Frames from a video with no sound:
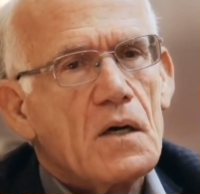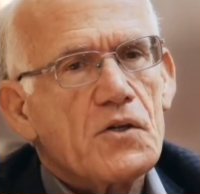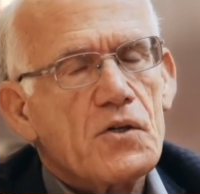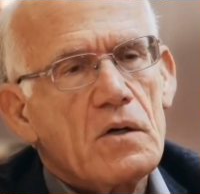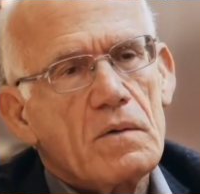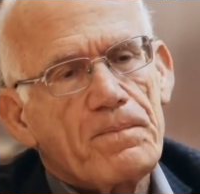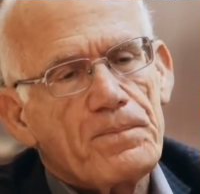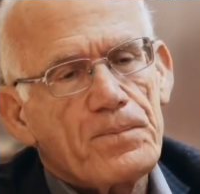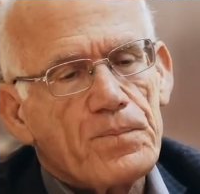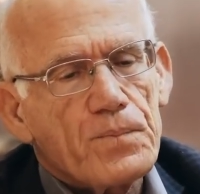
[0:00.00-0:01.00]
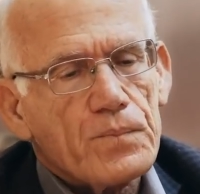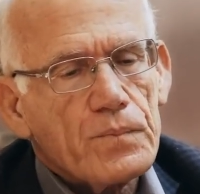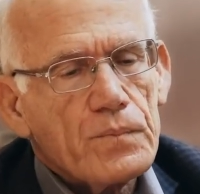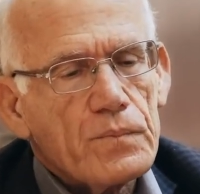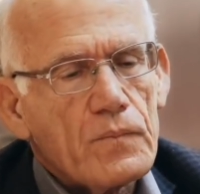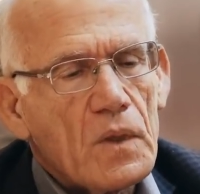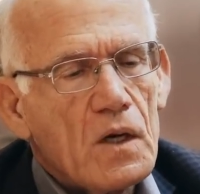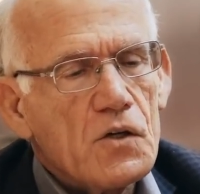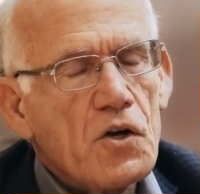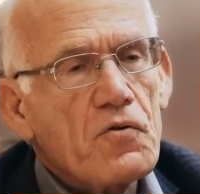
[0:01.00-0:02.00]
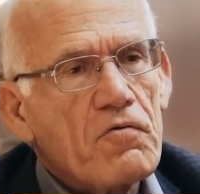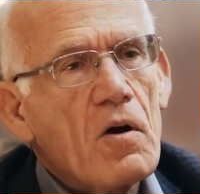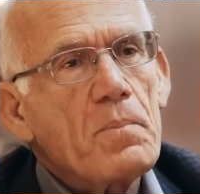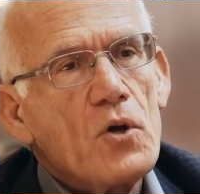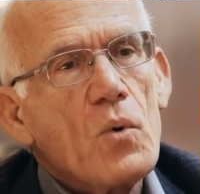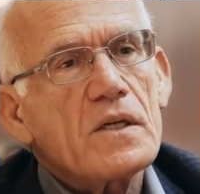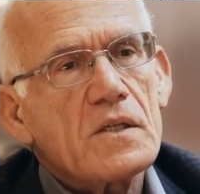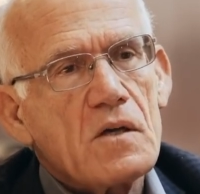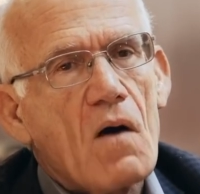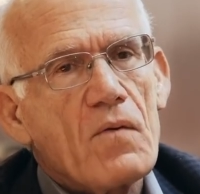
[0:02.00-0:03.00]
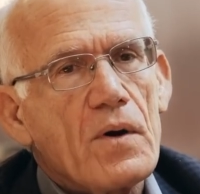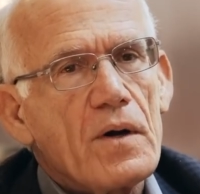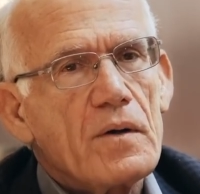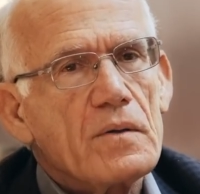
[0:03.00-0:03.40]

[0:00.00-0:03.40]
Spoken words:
should trump U.S. sovereignty.